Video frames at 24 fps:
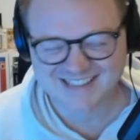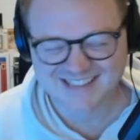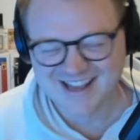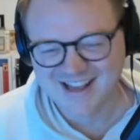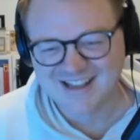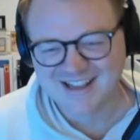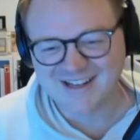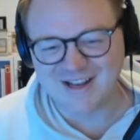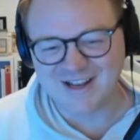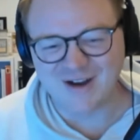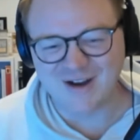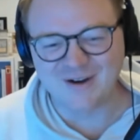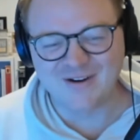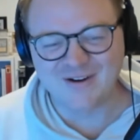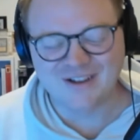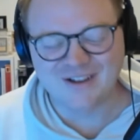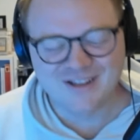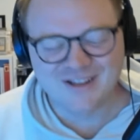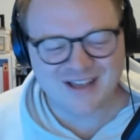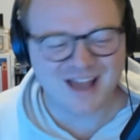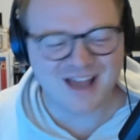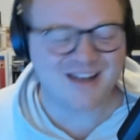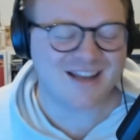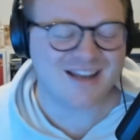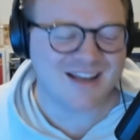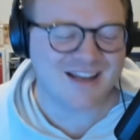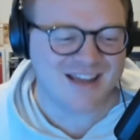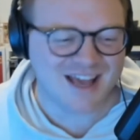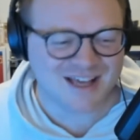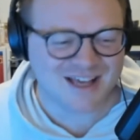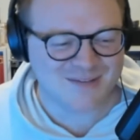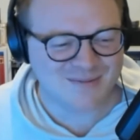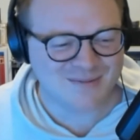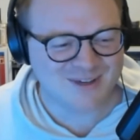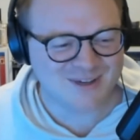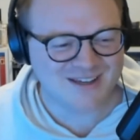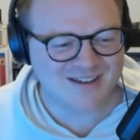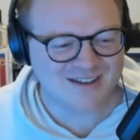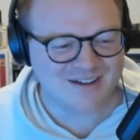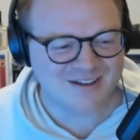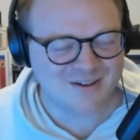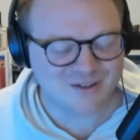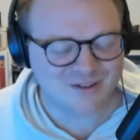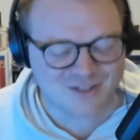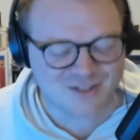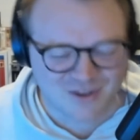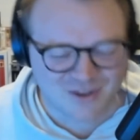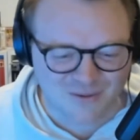No, and then he asked me,
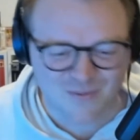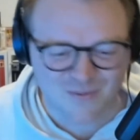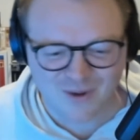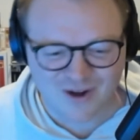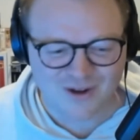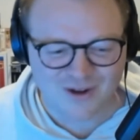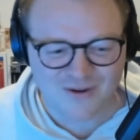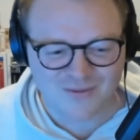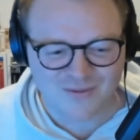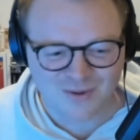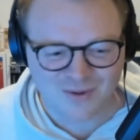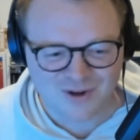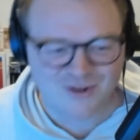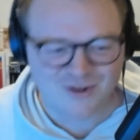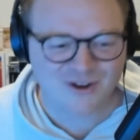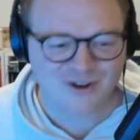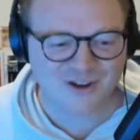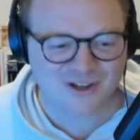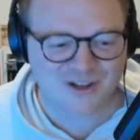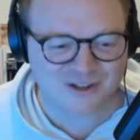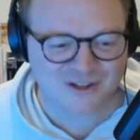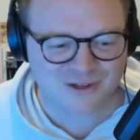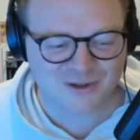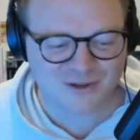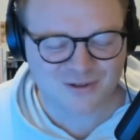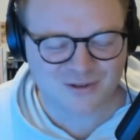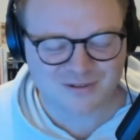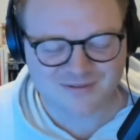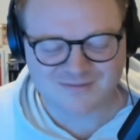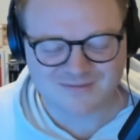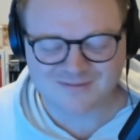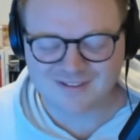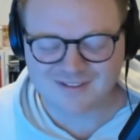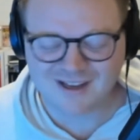what are you gonna do?